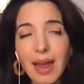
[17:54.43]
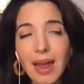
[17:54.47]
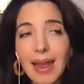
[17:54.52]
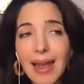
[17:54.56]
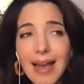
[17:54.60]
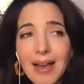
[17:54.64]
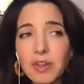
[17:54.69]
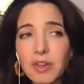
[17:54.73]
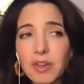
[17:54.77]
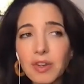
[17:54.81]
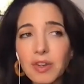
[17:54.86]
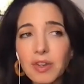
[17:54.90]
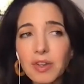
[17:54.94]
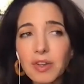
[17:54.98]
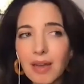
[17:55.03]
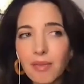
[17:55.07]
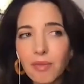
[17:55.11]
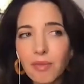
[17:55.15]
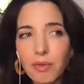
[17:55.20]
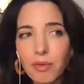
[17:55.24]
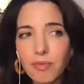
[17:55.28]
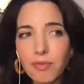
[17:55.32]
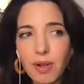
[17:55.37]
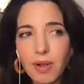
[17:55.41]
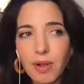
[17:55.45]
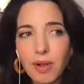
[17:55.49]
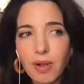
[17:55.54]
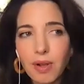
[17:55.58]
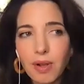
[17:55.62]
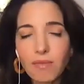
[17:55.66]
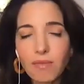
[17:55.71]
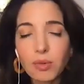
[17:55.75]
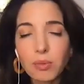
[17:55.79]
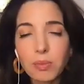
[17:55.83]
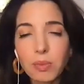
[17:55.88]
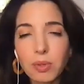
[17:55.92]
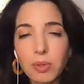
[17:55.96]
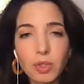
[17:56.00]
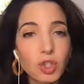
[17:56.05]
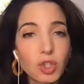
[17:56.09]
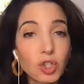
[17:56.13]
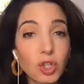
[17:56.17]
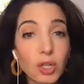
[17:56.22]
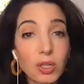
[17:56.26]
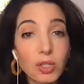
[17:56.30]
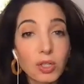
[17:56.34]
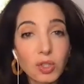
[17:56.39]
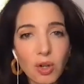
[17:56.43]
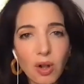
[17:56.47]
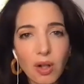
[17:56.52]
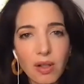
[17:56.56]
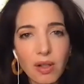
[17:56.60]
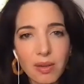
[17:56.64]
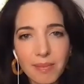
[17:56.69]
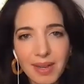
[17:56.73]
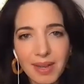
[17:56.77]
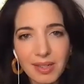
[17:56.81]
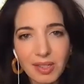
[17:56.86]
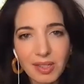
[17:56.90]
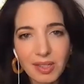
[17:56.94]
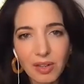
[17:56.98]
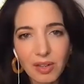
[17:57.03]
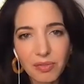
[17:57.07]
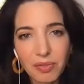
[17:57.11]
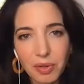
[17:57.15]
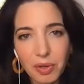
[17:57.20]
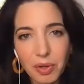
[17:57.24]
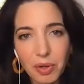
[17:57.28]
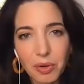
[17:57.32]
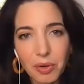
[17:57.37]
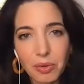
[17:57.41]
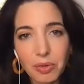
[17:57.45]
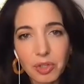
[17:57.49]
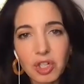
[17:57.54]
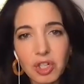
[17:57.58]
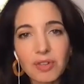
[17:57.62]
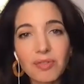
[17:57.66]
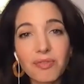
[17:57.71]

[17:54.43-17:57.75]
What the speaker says: I actually never felt comfortable just calling myself a coach.